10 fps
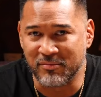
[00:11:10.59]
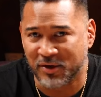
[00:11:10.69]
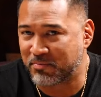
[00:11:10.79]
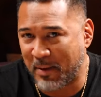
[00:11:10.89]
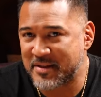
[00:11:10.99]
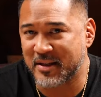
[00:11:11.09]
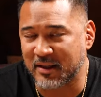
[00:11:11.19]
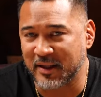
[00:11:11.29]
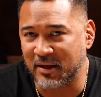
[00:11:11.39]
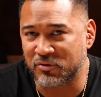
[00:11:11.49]
You're
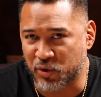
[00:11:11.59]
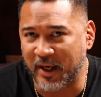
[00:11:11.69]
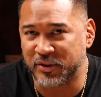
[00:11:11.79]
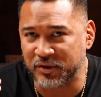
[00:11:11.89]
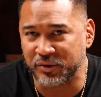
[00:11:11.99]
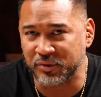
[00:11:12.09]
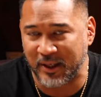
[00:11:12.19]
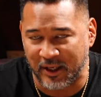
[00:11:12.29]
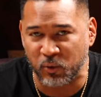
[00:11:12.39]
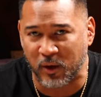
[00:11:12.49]
basically trying to do
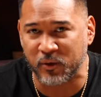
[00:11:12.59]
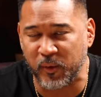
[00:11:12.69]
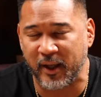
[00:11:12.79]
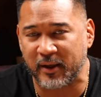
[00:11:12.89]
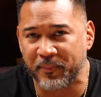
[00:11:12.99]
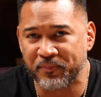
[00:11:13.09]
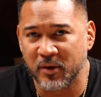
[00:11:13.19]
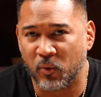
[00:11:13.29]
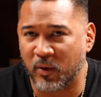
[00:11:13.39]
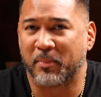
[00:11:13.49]
in one week
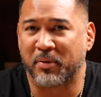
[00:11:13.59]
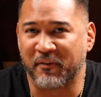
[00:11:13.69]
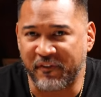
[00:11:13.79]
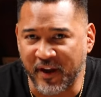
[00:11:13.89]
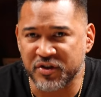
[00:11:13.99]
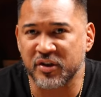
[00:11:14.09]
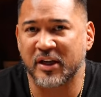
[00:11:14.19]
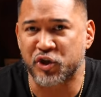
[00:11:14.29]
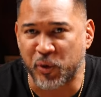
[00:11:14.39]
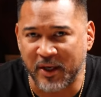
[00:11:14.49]
what a
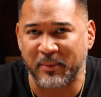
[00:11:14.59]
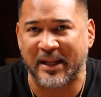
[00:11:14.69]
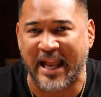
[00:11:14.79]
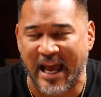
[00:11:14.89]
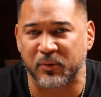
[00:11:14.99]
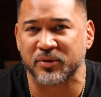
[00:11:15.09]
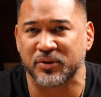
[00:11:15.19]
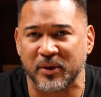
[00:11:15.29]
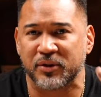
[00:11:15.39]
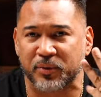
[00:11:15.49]
professionally trained mechanic will
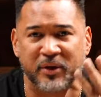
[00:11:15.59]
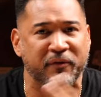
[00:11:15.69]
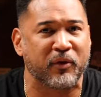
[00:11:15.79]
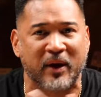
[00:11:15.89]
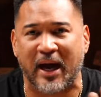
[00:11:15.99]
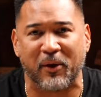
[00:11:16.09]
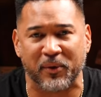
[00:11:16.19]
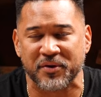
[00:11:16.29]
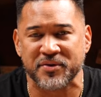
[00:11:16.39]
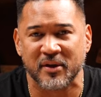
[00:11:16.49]
do in three to four
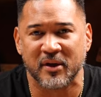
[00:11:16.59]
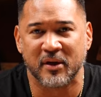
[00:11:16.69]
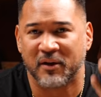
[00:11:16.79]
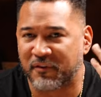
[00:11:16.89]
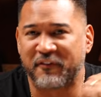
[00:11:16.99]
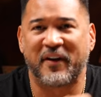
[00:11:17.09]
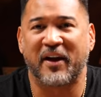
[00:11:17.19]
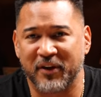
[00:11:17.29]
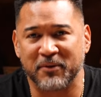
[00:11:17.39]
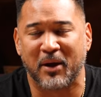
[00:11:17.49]
hours for
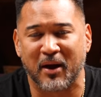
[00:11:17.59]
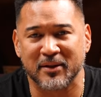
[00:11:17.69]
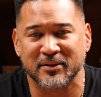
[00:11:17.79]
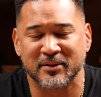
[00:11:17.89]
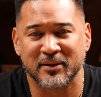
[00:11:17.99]
500 bucks.